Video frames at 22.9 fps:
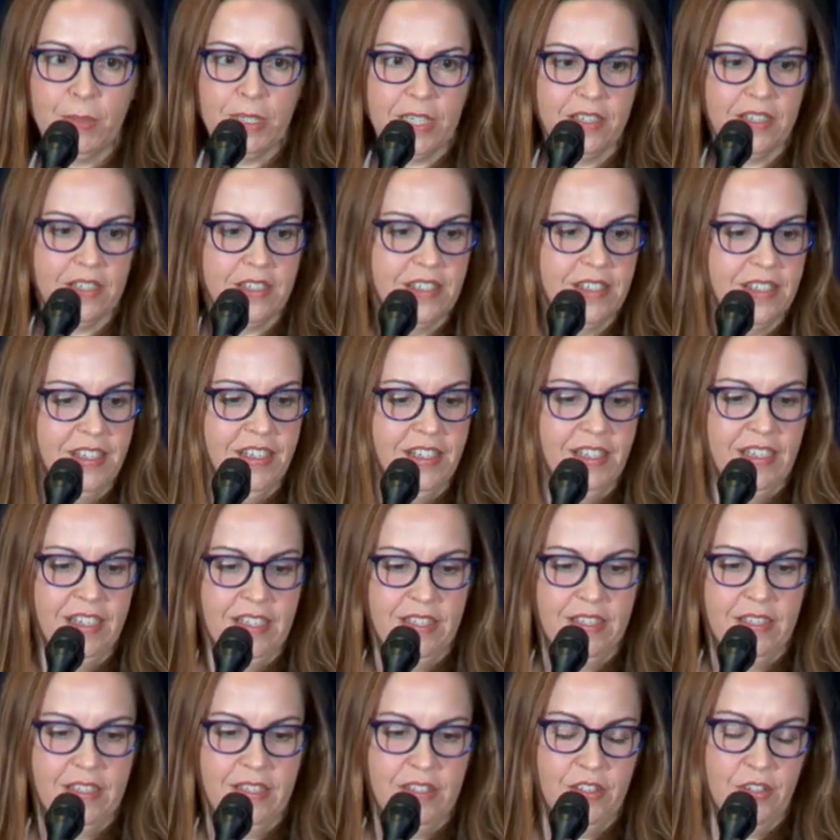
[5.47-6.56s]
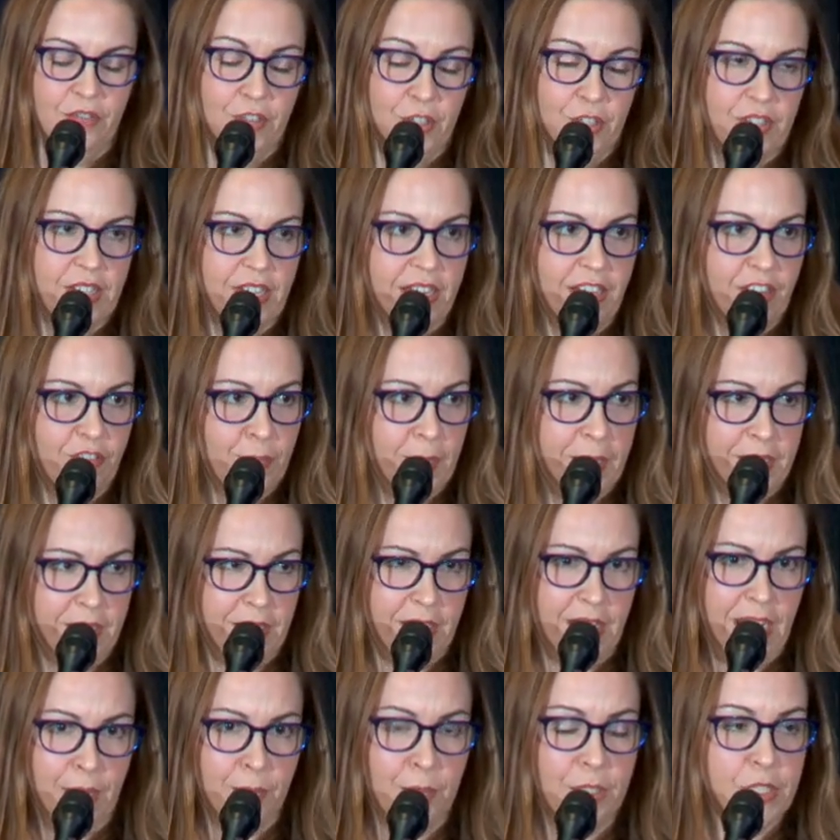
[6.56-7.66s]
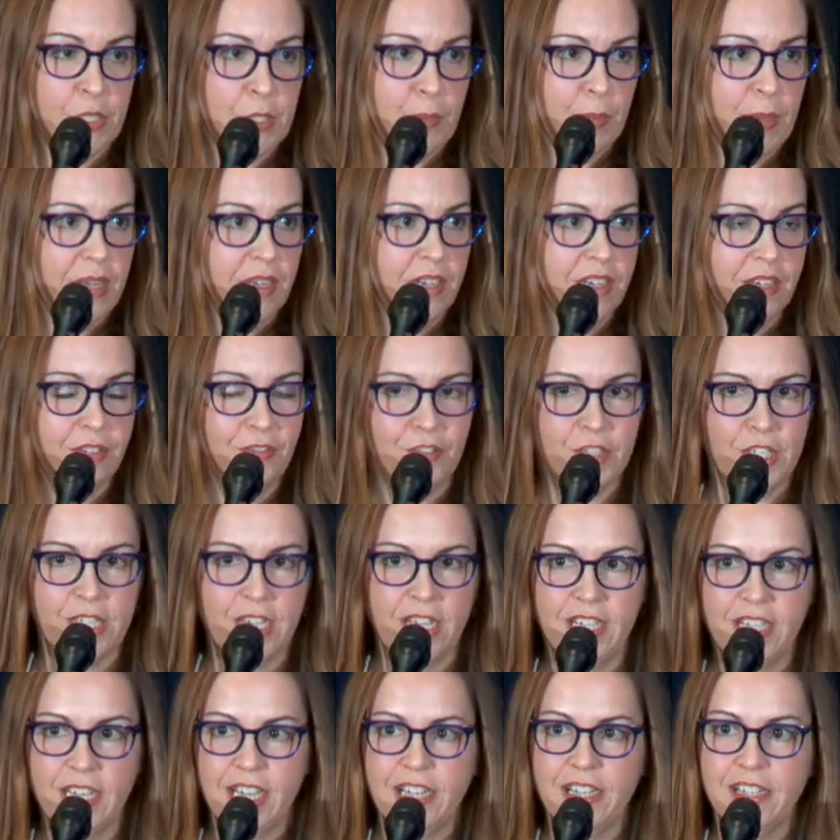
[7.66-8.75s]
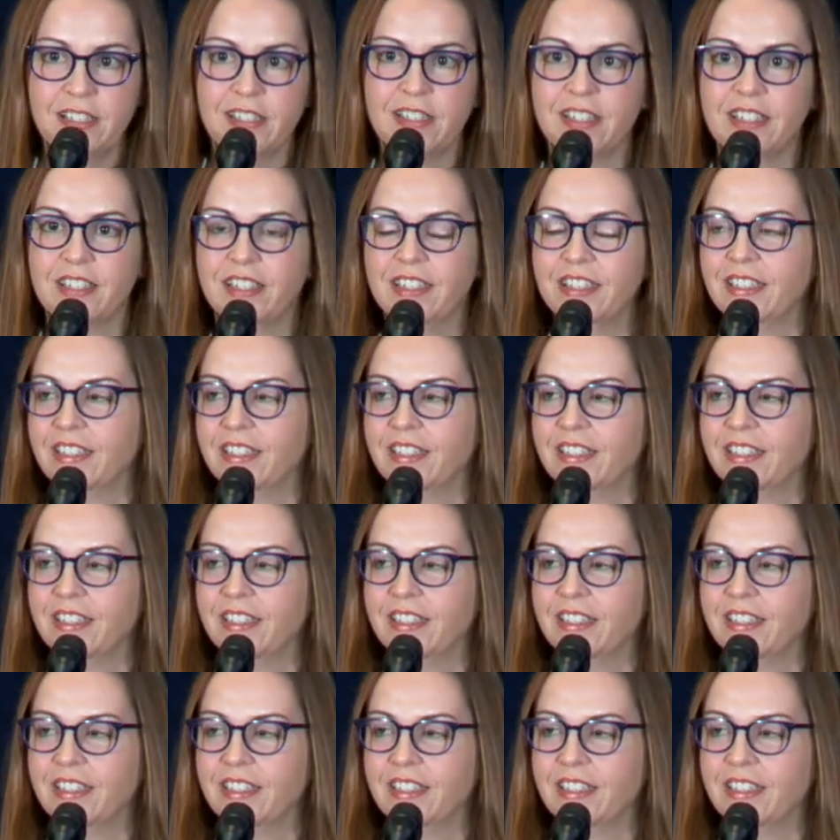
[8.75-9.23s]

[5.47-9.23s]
because this is the first day I've been able to speak for 10 days.